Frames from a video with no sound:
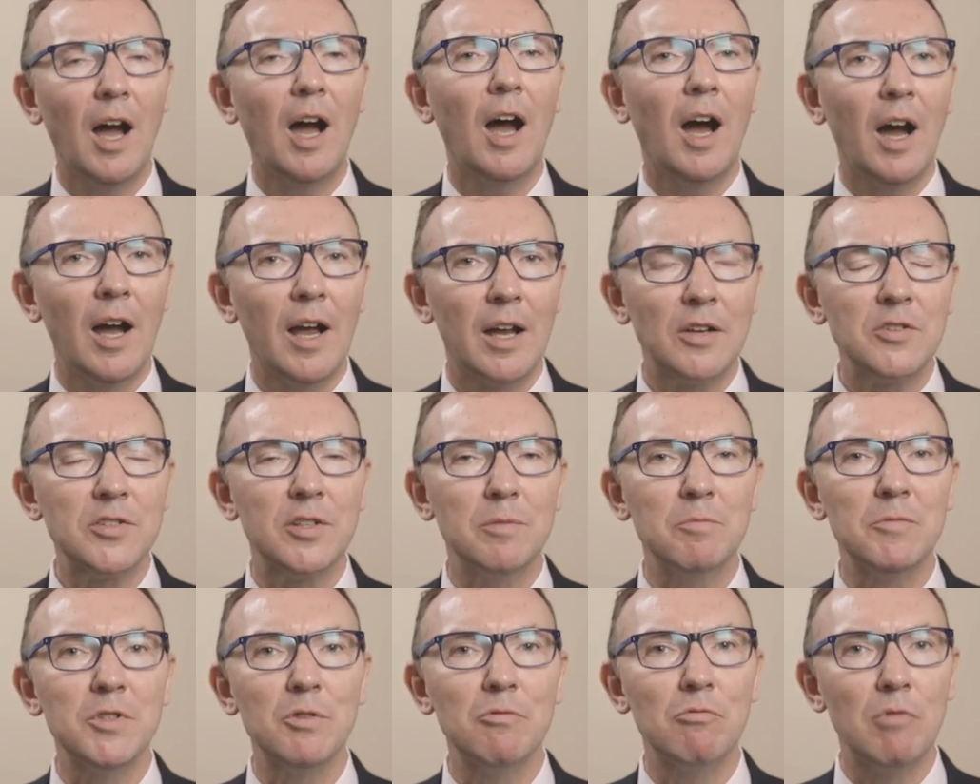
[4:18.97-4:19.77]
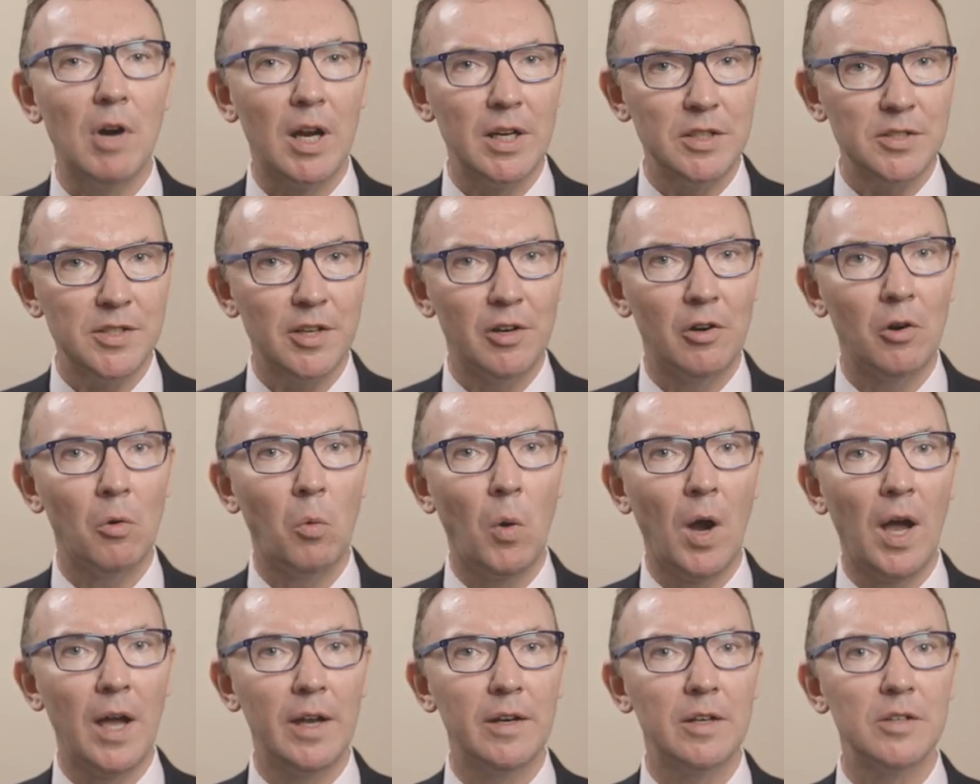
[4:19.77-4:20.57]
I ask them to raise their
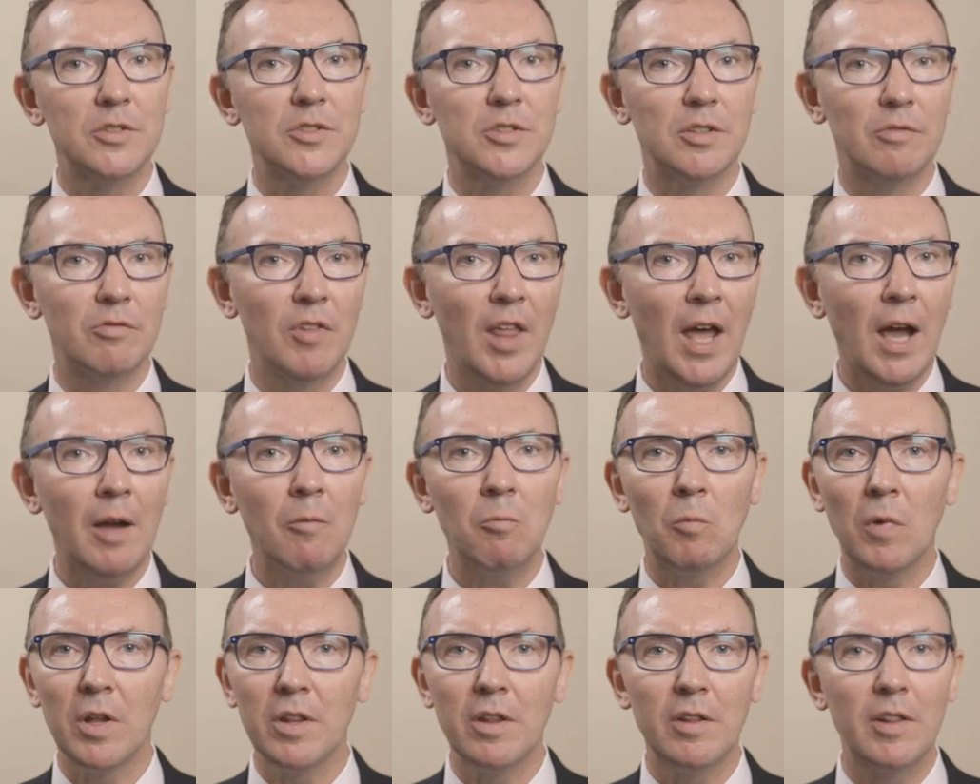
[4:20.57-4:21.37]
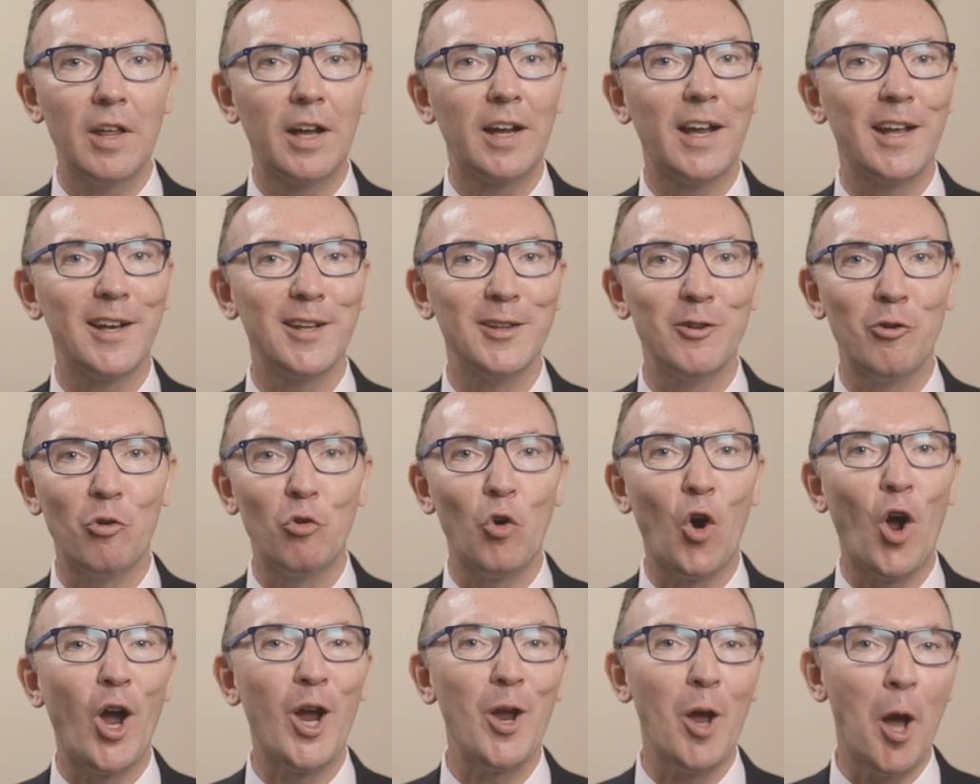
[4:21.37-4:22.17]
awareness of that, whether they're getting the
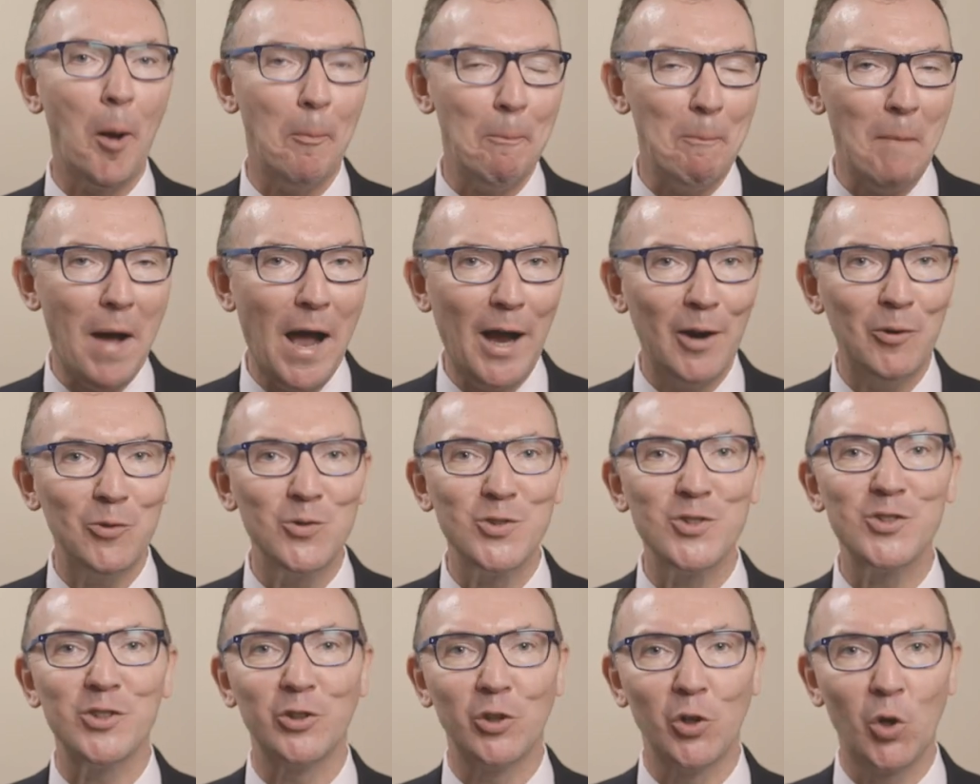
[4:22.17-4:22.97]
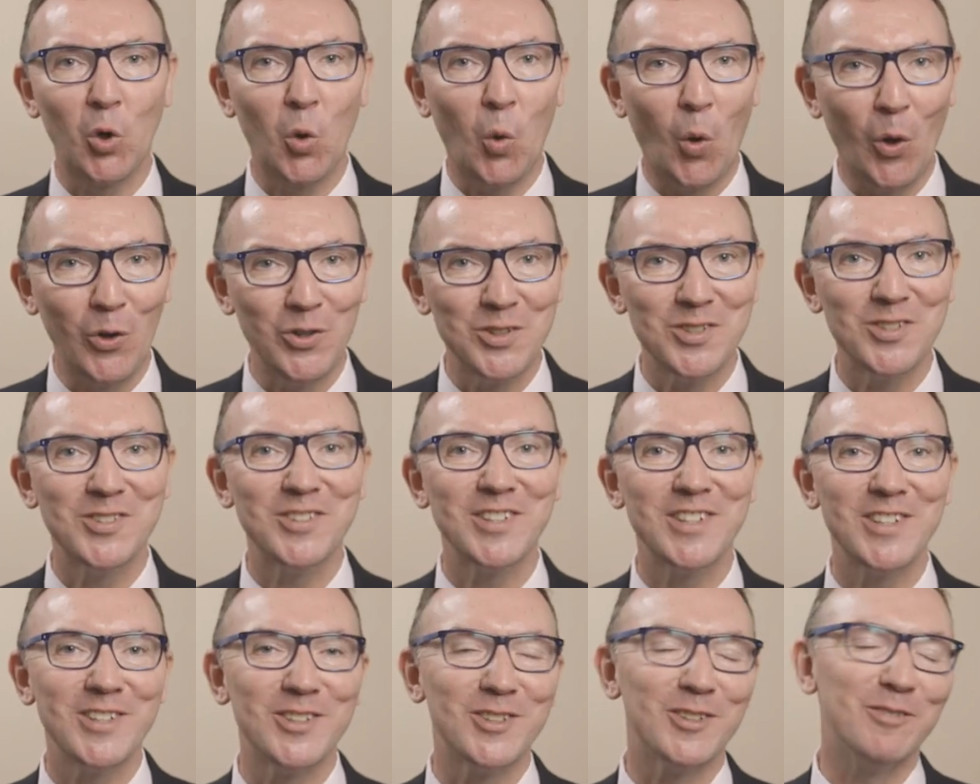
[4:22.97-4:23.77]
right amounts and
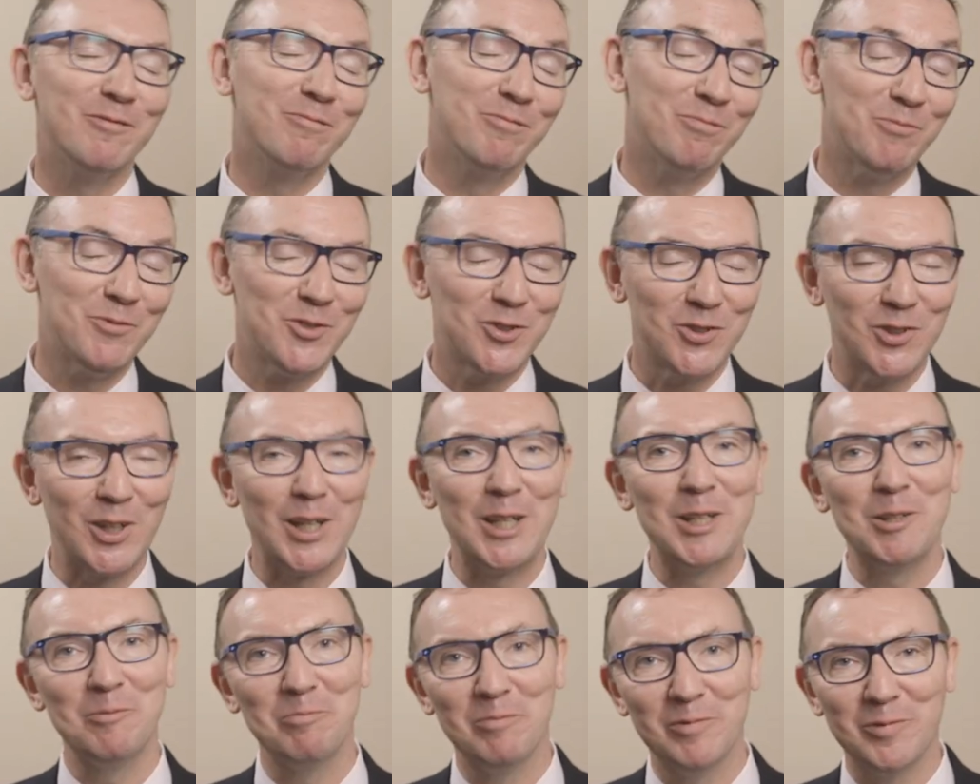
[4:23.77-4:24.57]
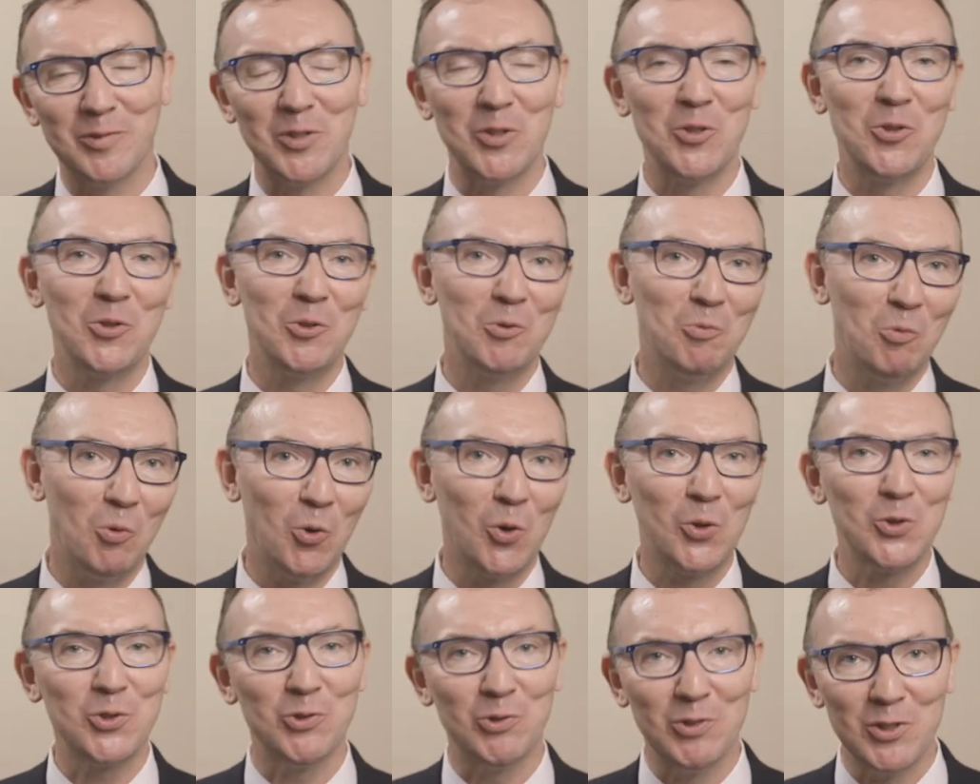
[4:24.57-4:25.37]
quantities of sleep, food,
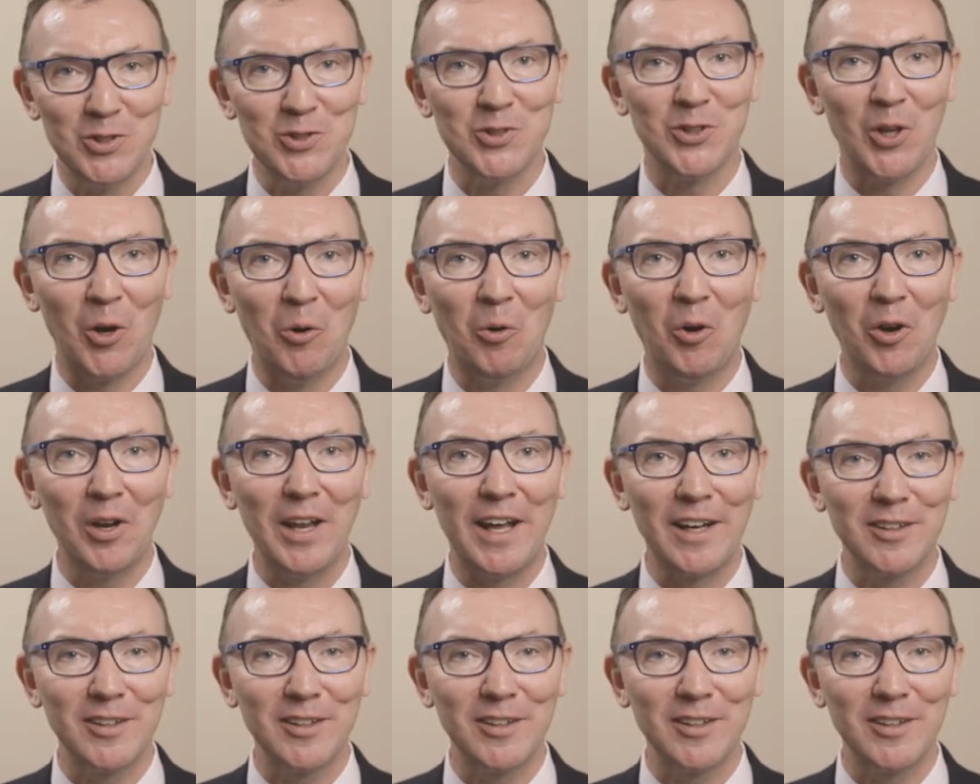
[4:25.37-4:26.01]
water and so on,